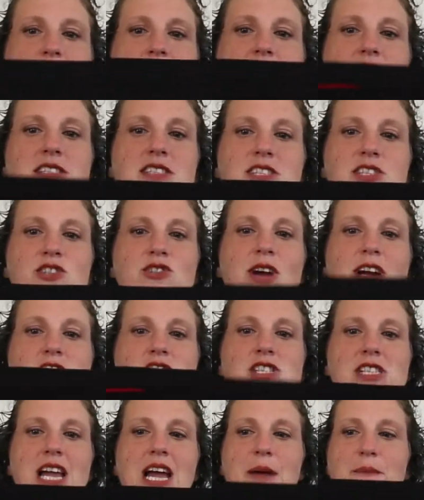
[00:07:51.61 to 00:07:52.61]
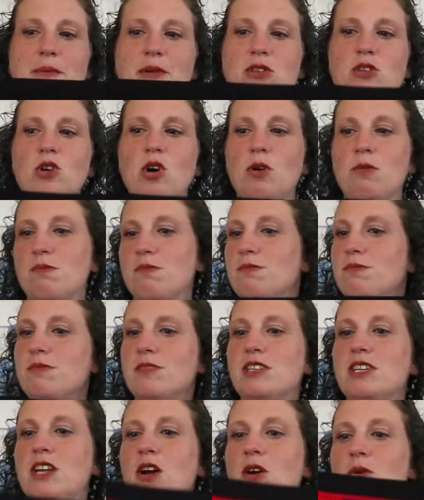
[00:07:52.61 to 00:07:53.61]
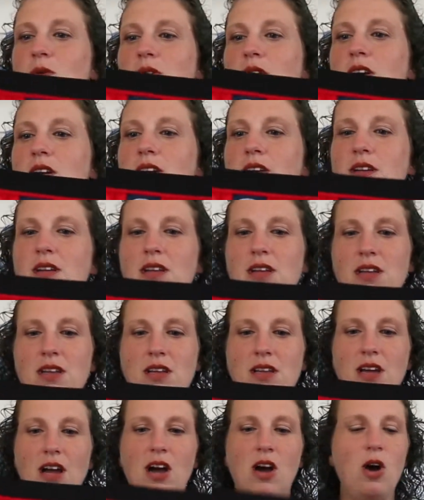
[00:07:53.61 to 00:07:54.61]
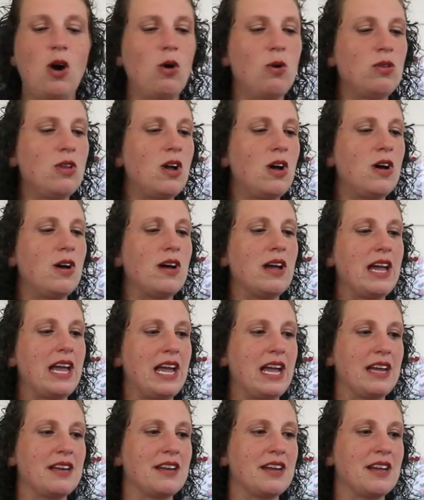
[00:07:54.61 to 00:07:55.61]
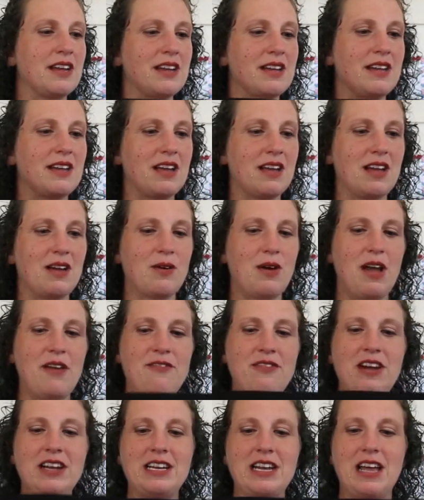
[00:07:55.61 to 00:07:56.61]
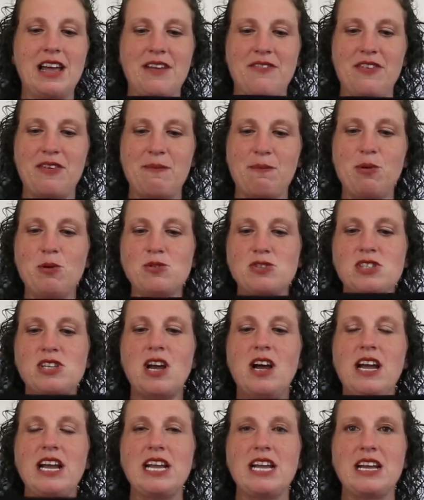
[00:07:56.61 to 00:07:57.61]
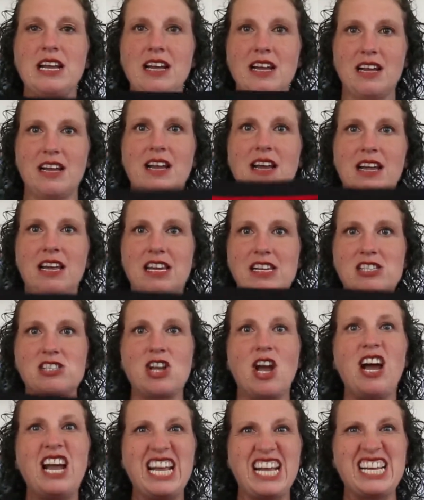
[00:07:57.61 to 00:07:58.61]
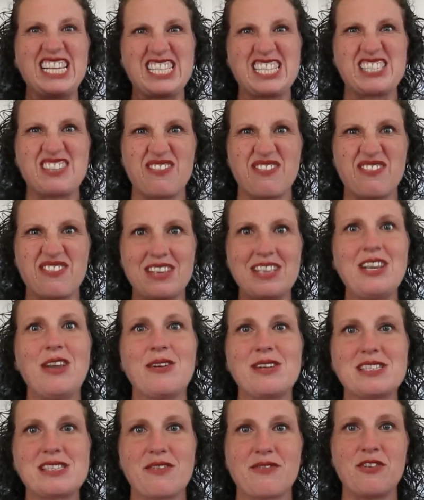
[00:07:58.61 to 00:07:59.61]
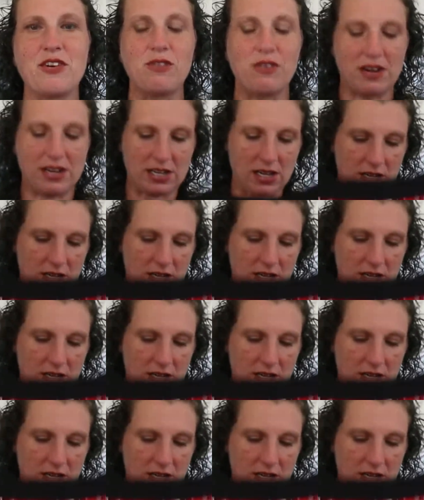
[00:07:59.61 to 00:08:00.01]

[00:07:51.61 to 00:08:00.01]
There is stretch in it, but not a whole lot, and I find that if it pulls tight and it's tight, it doesn't feel very